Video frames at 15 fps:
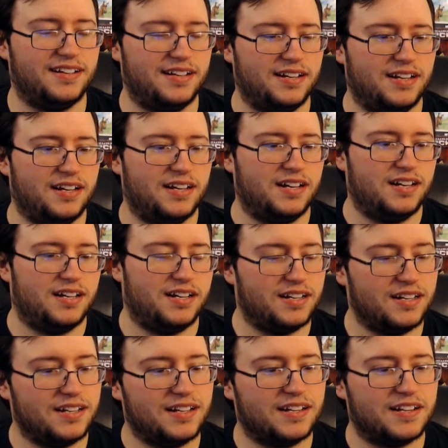
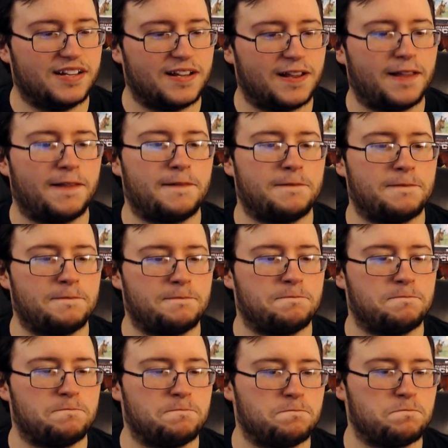
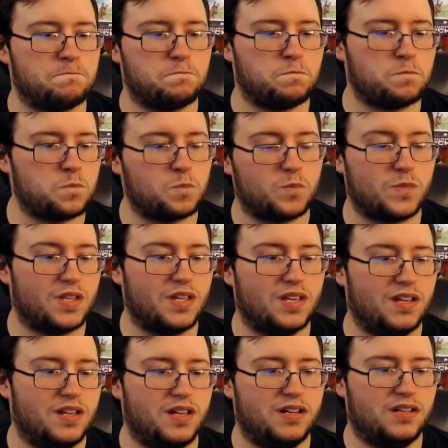
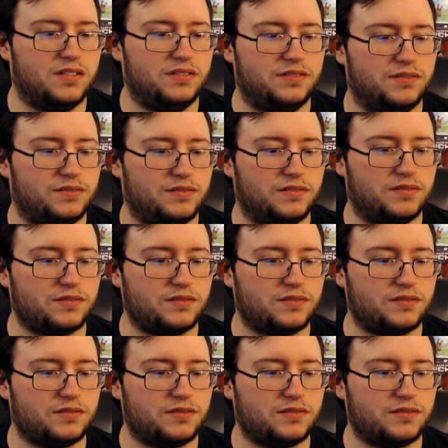(silence)